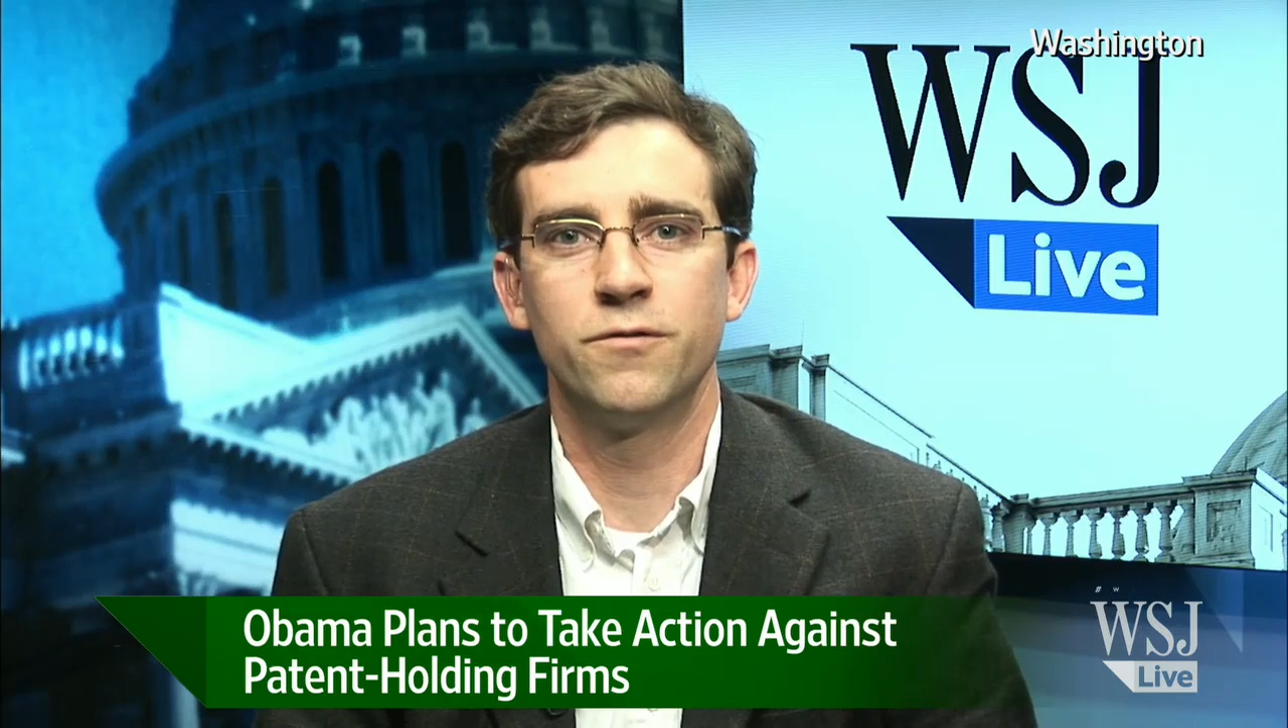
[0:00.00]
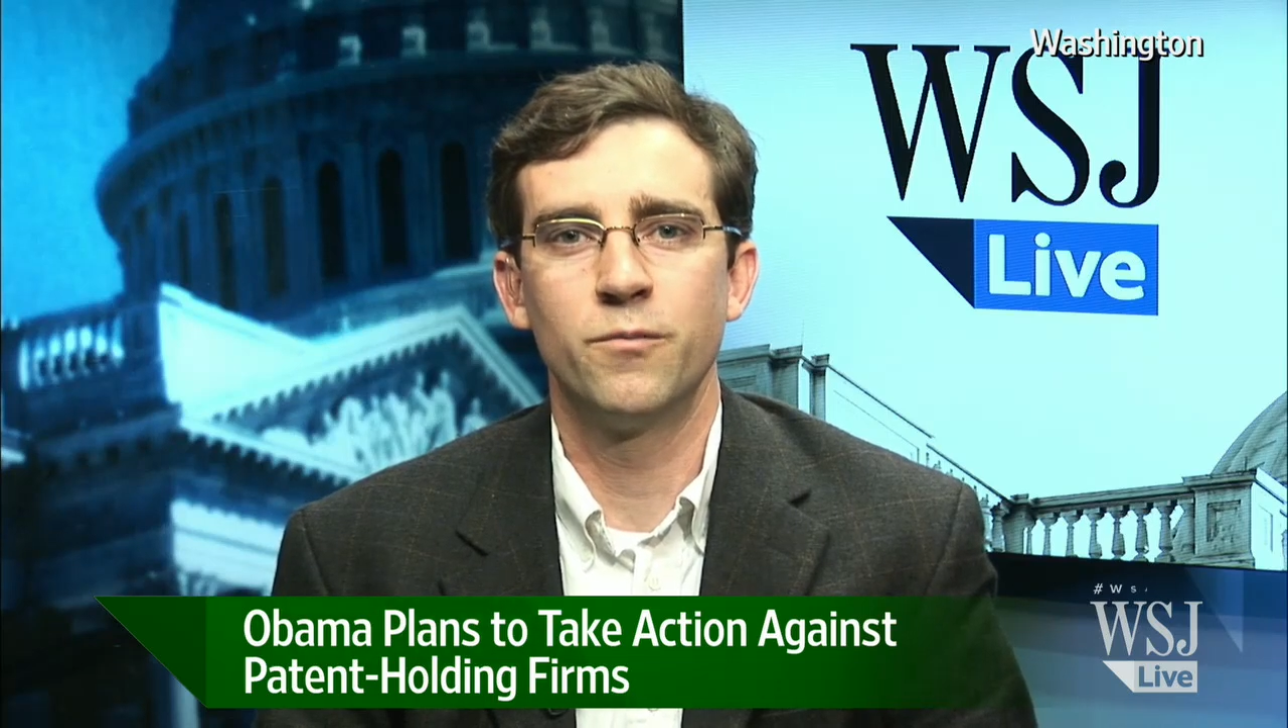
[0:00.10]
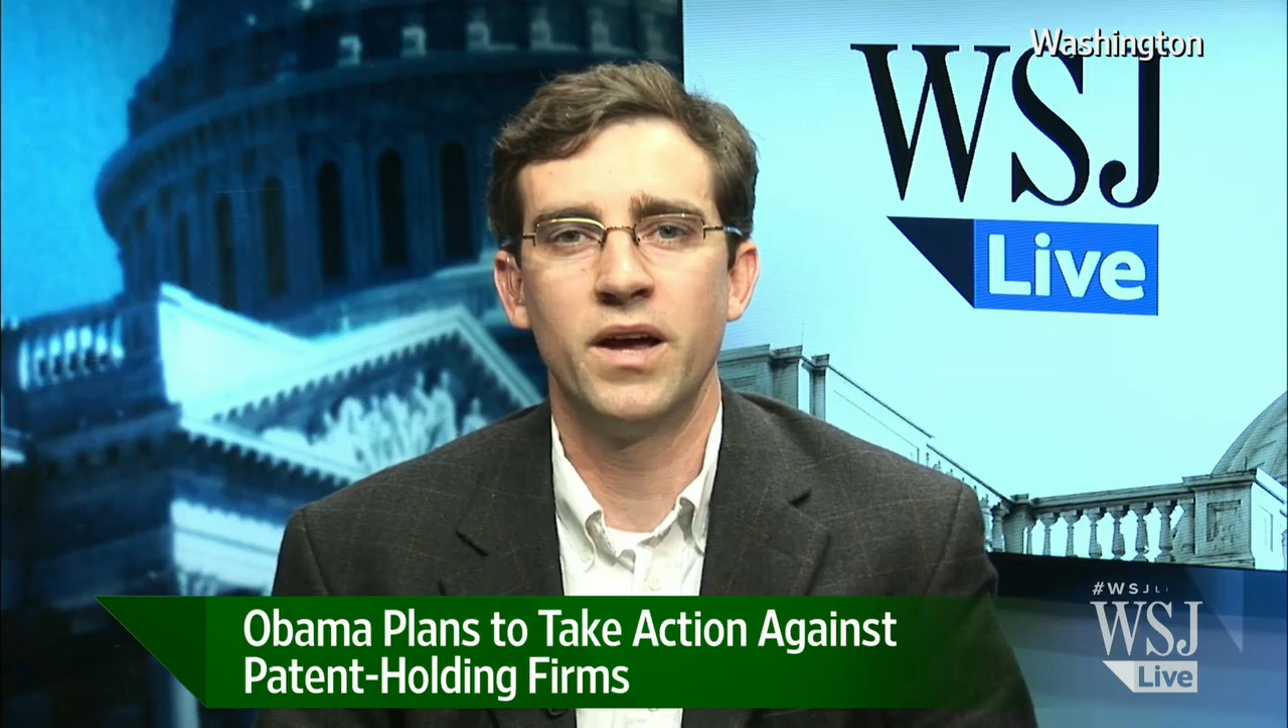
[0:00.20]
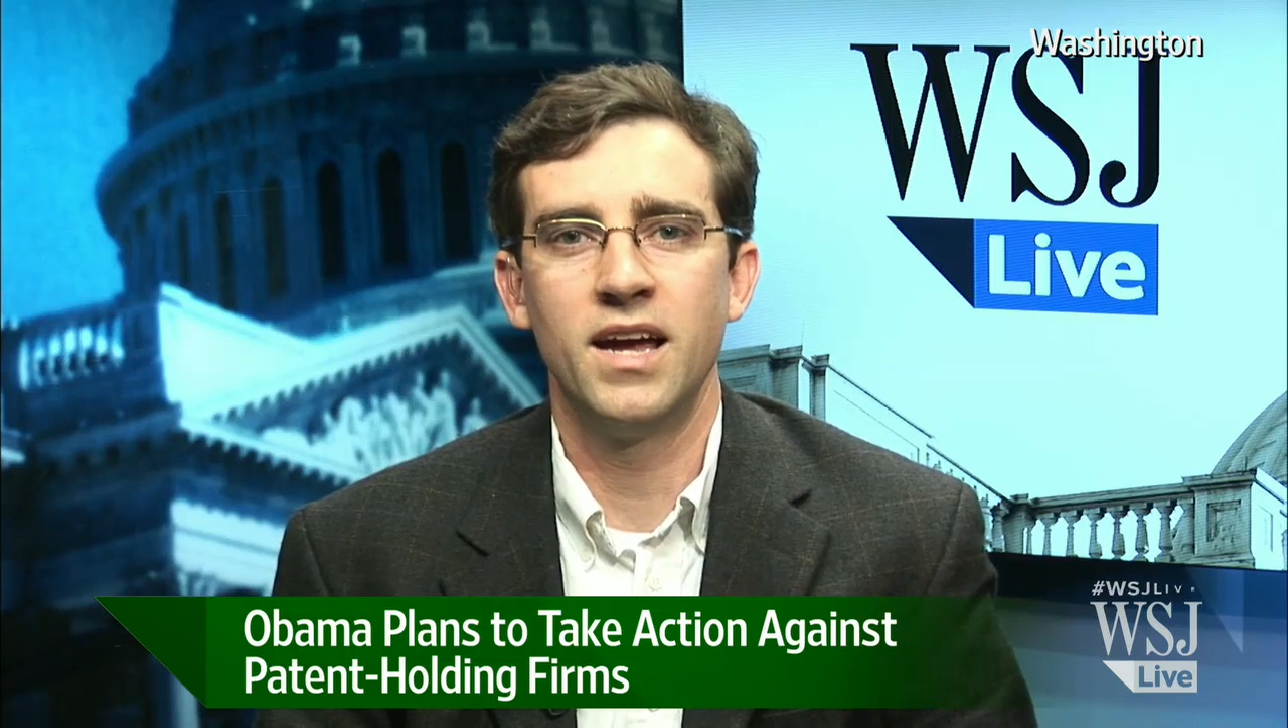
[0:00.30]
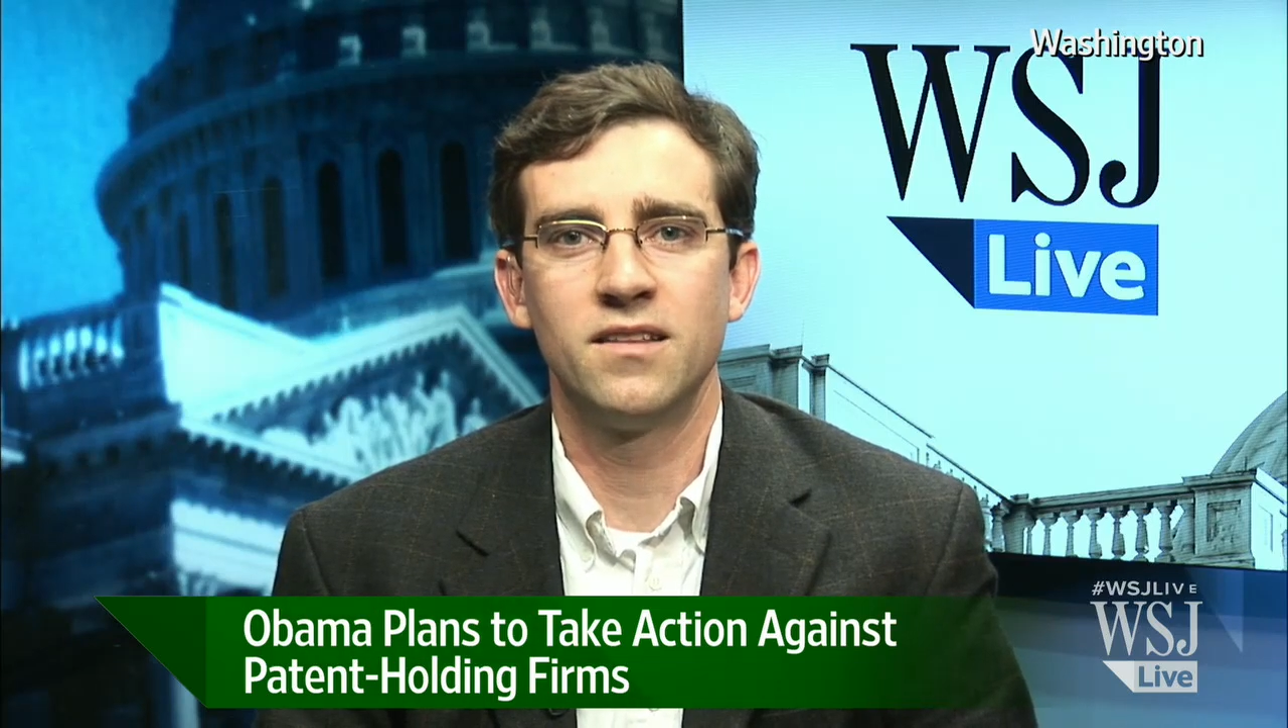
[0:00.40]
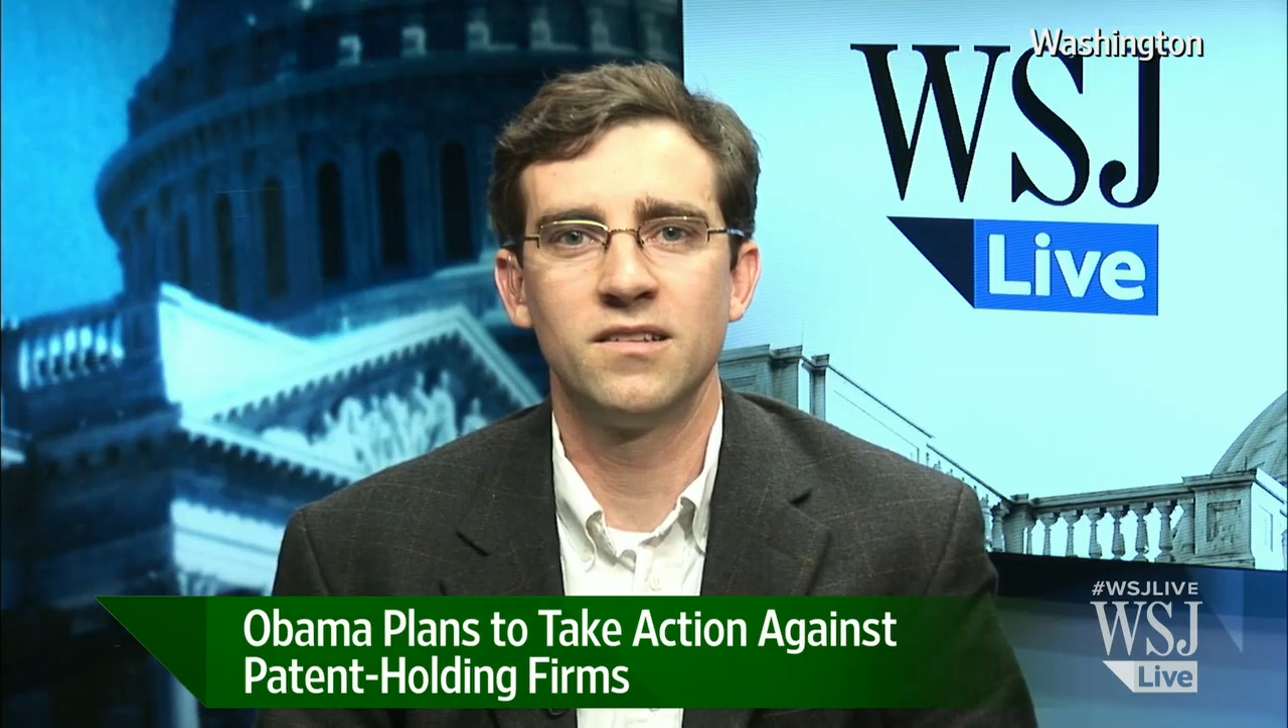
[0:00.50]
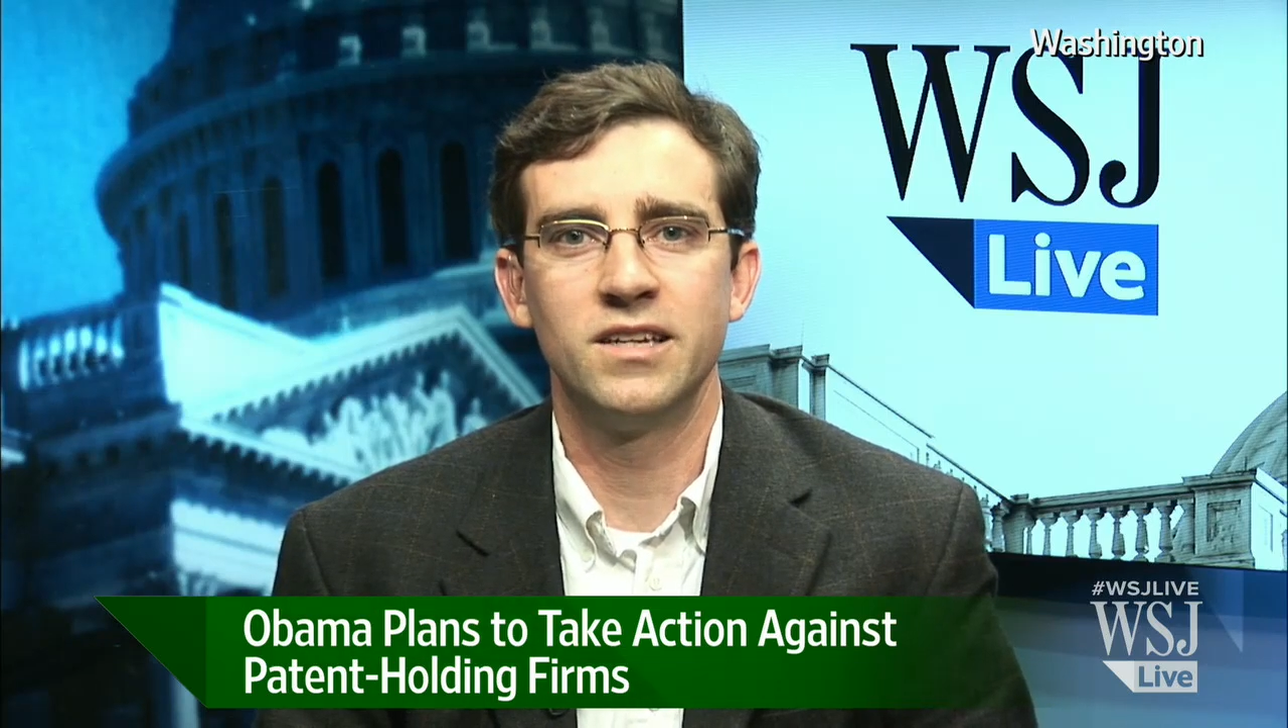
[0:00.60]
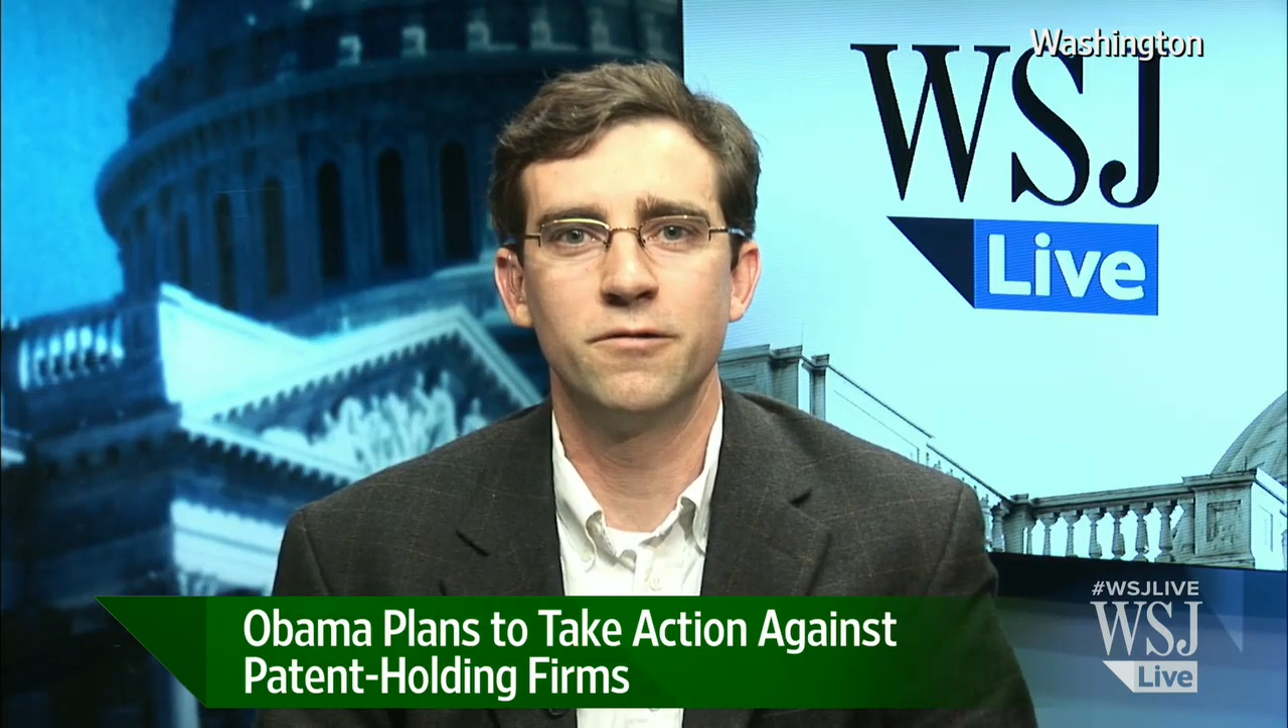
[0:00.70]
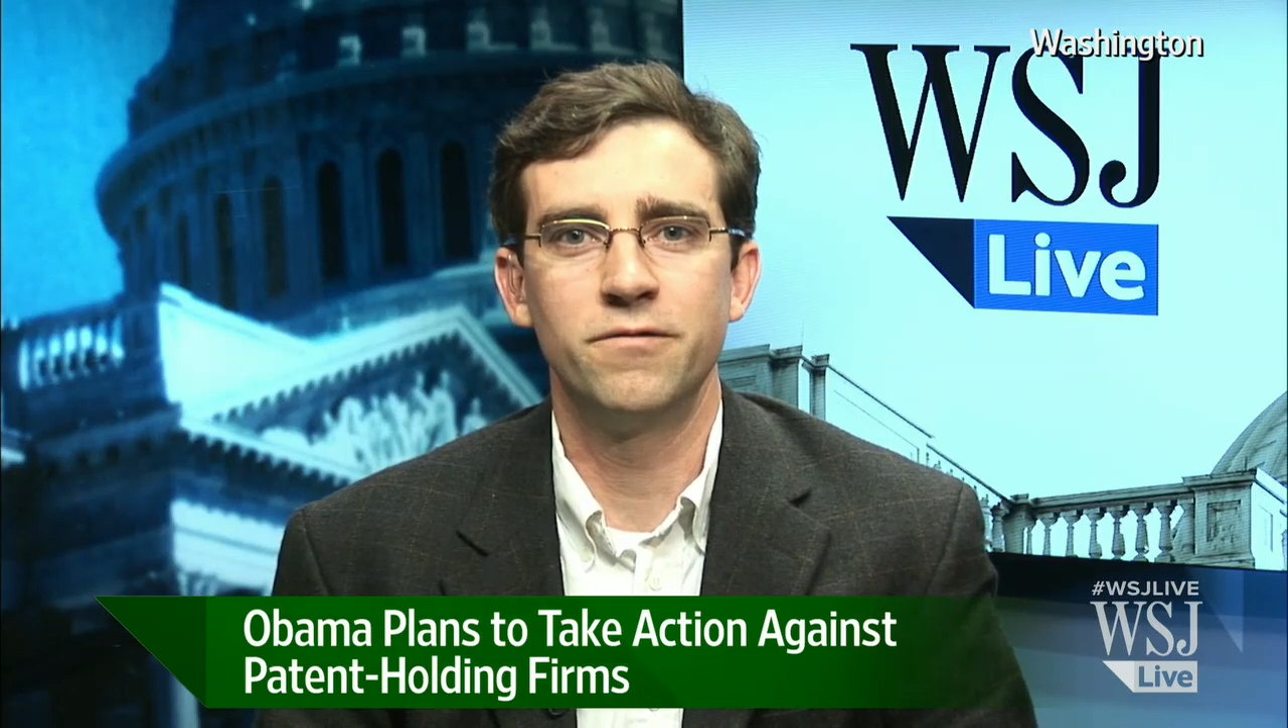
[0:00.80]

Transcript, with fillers: for paying the legal